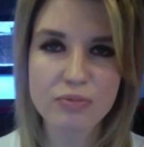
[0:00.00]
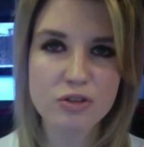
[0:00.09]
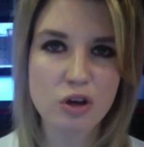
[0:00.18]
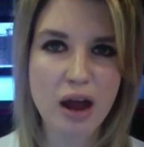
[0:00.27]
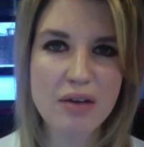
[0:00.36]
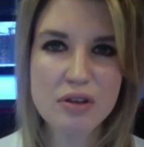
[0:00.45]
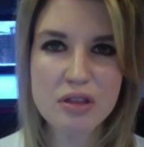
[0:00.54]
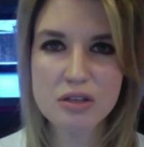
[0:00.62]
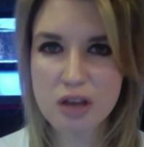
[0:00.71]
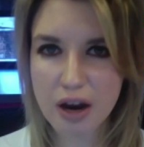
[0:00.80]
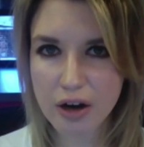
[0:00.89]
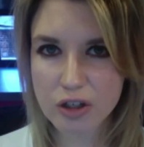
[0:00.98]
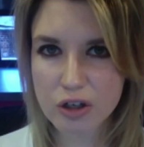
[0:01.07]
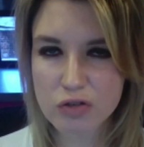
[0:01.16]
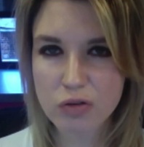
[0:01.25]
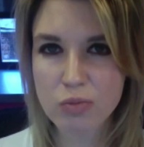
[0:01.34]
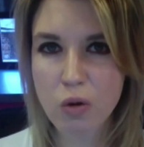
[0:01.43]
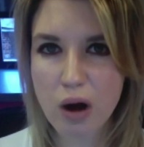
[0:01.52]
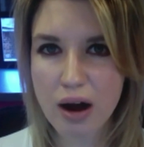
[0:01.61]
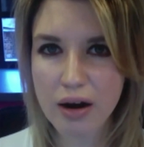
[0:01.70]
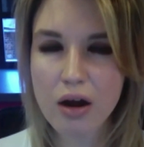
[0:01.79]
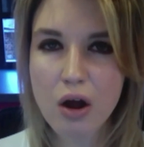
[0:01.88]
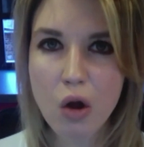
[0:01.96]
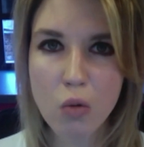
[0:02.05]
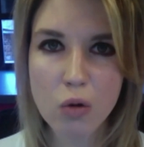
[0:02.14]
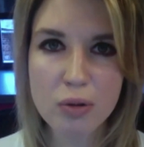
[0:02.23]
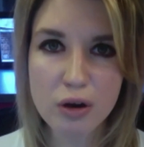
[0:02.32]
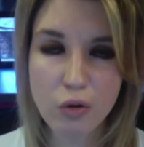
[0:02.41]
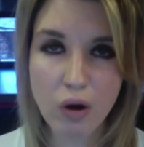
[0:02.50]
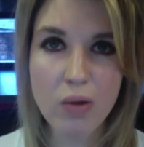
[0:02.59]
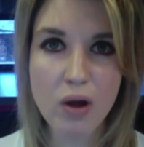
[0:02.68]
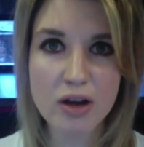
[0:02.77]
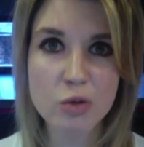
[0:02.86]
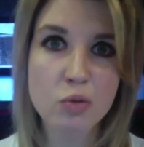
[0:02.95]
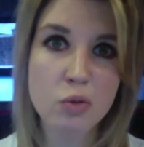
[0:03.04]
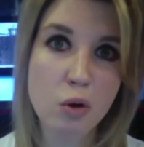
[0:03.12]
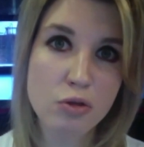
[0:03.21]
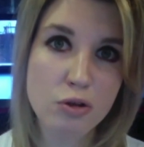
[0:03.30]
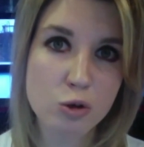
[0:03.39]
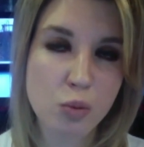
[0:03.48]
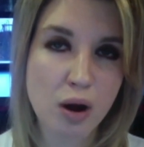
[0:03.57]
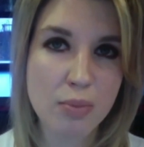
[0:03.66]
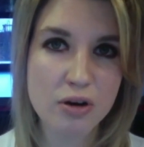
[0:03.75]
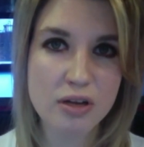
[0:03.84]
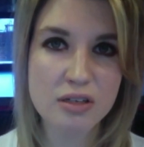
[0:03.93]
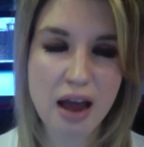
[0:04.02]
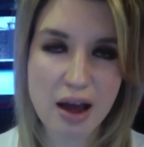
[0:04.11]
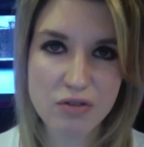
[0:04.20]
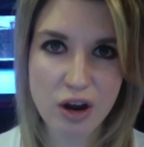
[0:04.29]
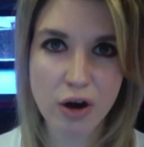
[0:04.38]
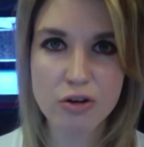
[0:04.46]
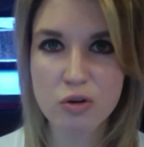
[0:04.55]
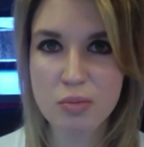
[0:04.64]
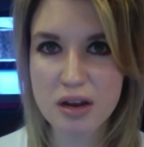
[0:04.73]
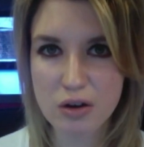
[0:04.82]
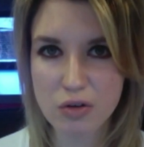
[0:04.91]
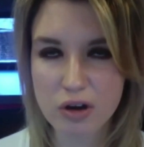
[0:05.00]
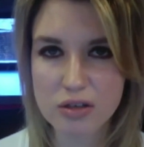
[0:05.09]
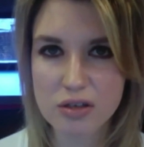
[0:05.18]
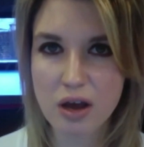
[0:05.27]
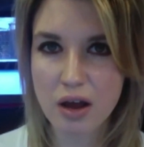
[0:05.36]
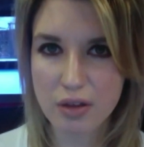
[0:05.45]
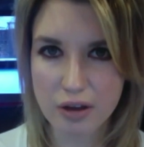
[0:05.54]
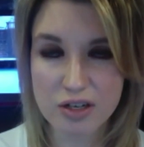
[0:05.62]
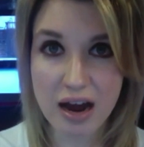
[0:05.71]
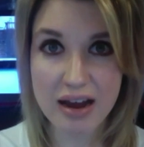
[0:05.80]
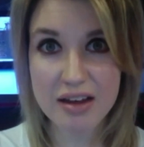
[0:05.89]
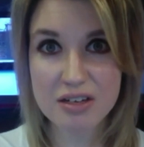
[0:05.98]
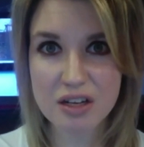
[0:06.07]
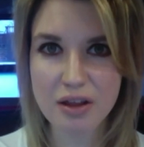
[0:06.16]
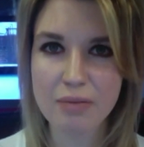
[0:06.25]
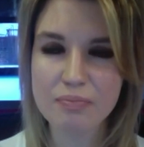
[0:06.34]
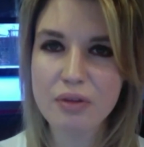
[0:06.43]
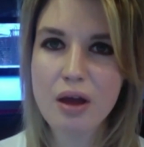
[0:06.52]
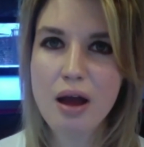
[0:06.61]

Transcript: So having these characters for Moana will be a great way to promote those properties and have character meet and greets that tie into them.